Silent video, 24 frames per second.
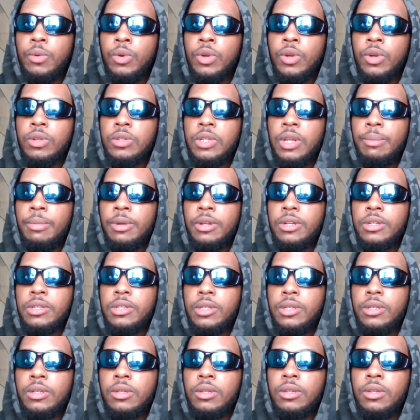what else I about to
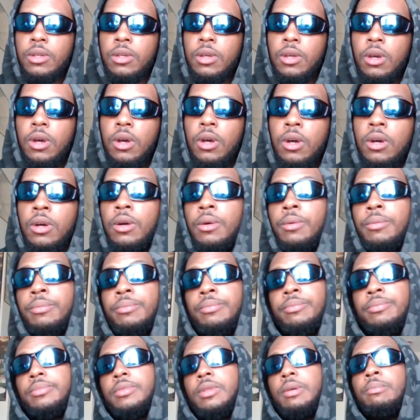say?
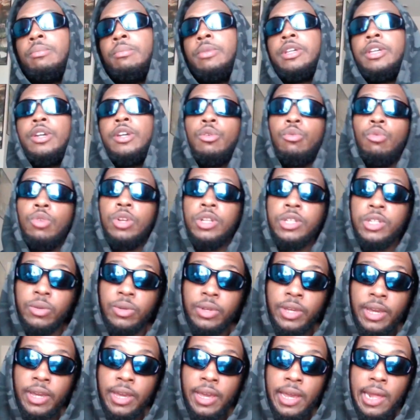Um, but yeah, Renzo
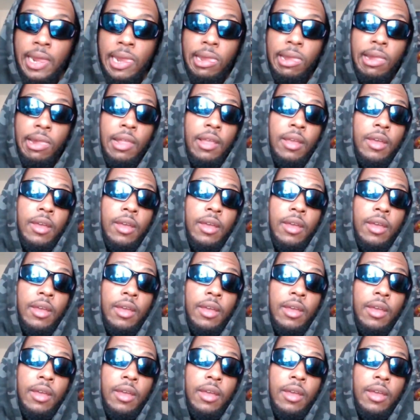Gang,